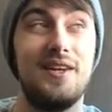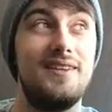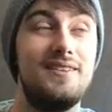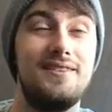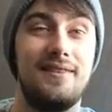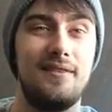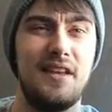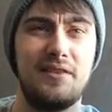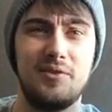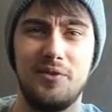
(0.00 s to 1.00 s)
He's
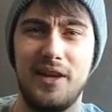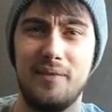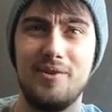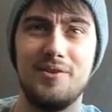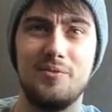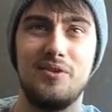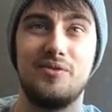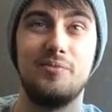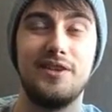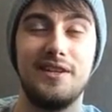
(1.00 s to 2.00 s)
next door neighbours with
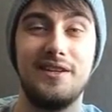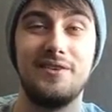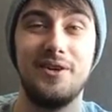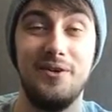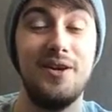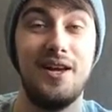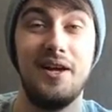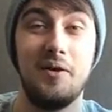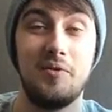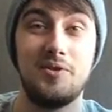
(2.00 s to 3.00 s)
Robert De Niro,
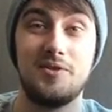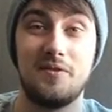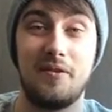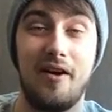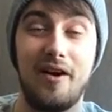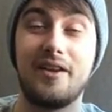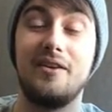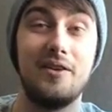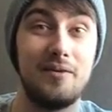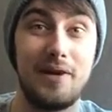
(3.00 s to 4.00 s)
which I
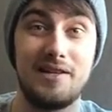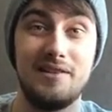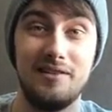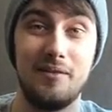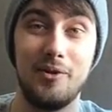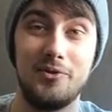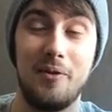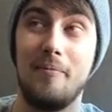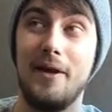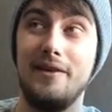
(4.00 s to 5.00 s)
can only imagine is the most
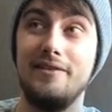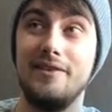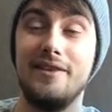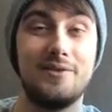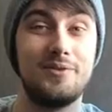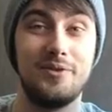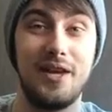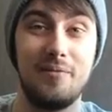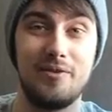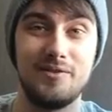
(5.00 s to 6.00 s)
amazing next door
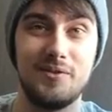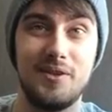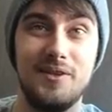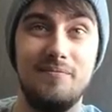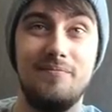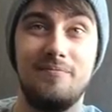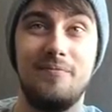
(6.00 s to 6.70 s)
neighbour of all time.